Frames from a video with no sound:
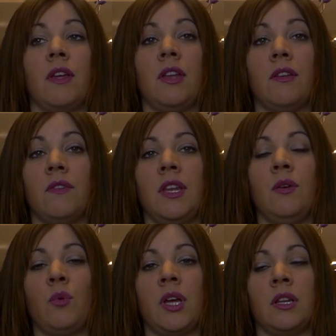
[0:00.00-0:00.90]
And if
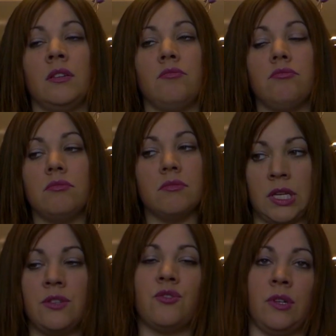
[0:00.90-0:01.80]
anyone
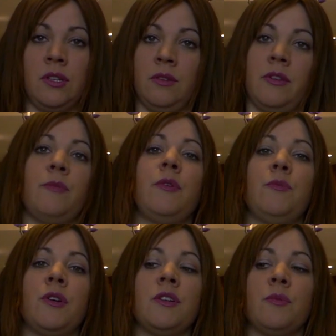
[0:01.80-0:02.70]
is struggling with
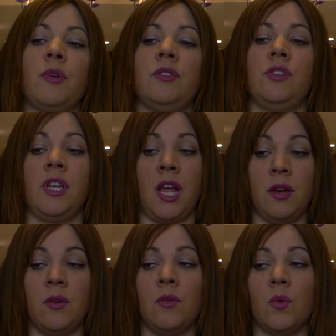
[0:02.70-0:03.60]
postpartum depression
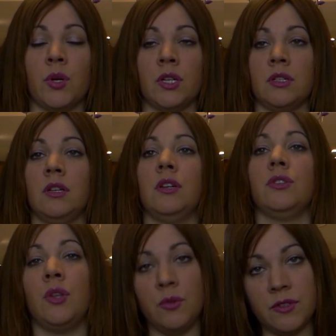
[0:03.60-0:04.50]
now, or
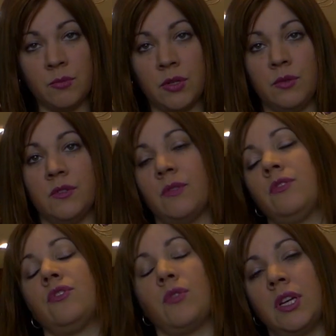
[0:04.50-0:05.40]
knows someone who's
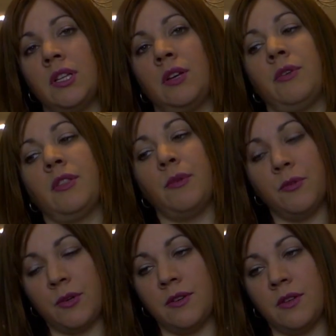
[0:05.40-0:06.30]
struggling with
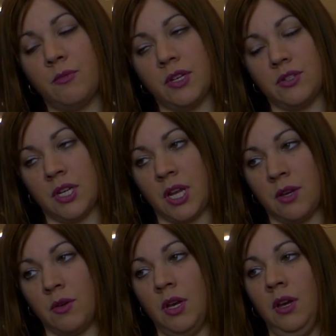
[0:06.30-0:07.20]
postpartum depression
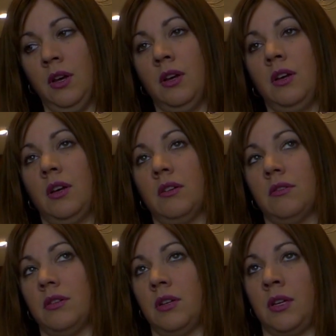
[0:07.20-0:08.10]
now,
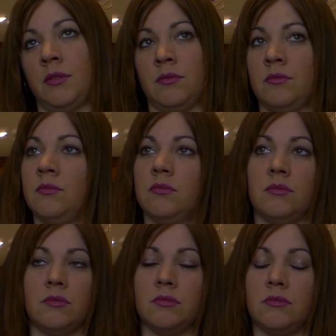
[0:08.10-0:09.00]
and
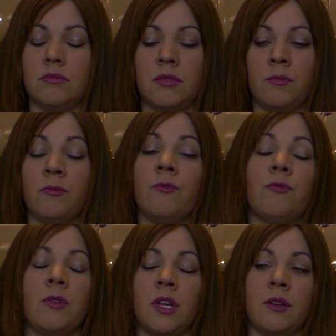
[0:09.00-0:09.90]

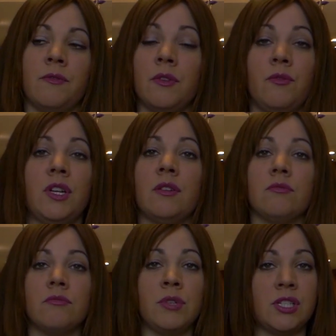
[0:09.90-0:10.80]
feel free to
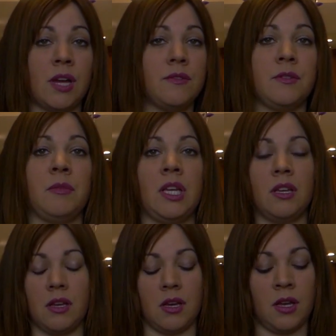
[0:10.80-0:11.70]
reach out to
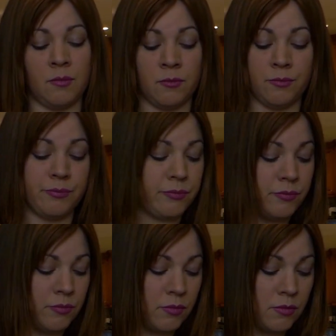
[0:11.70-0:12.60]
me.
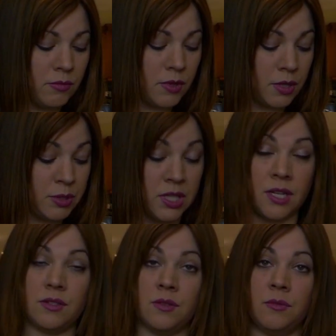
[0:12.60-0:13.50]
I'd be
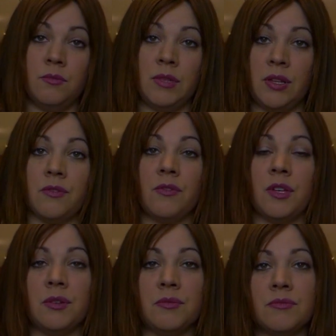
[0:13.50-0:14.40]
glad to be there for
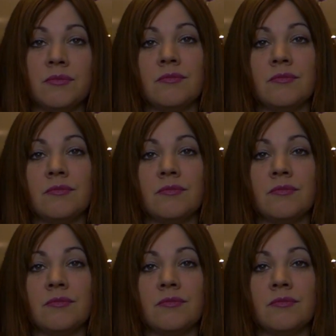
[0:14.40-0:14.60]
you.